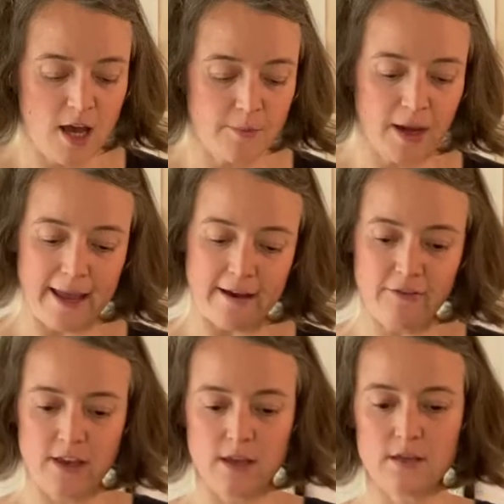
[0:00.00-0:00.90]
I
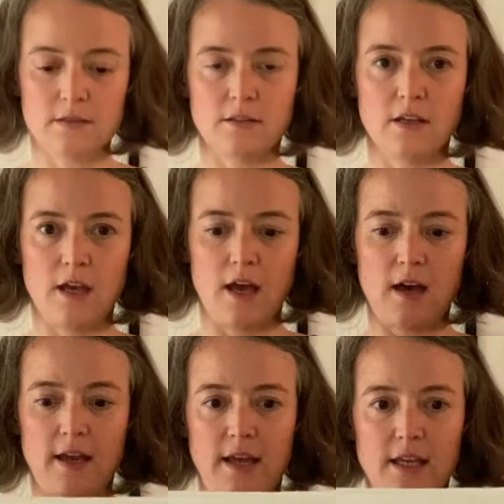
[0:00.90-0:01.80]
have here
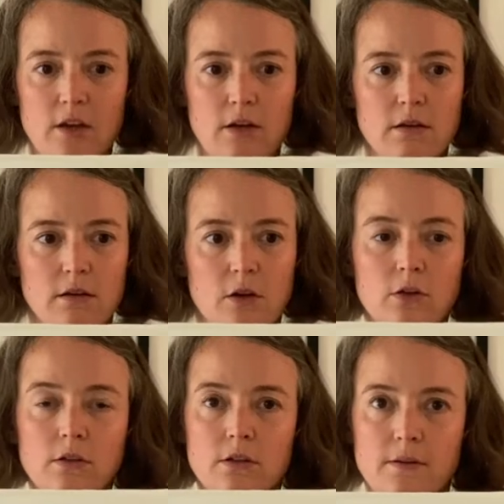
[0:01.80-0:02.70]
a
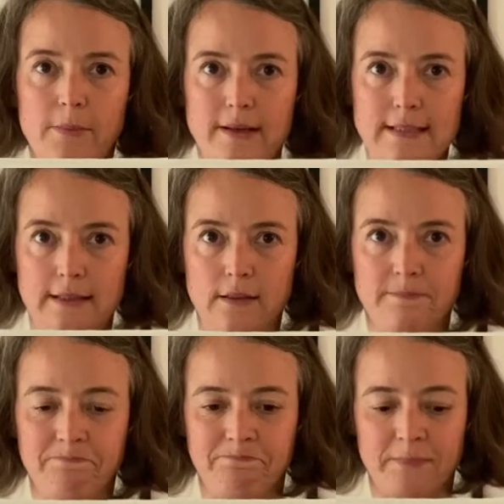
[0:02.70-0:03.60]
cotton
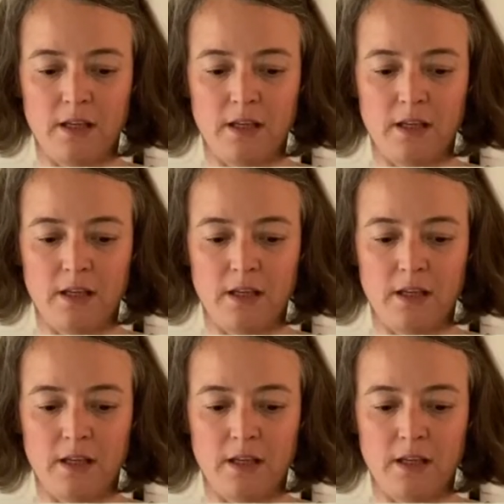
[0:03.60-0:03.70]
bandana.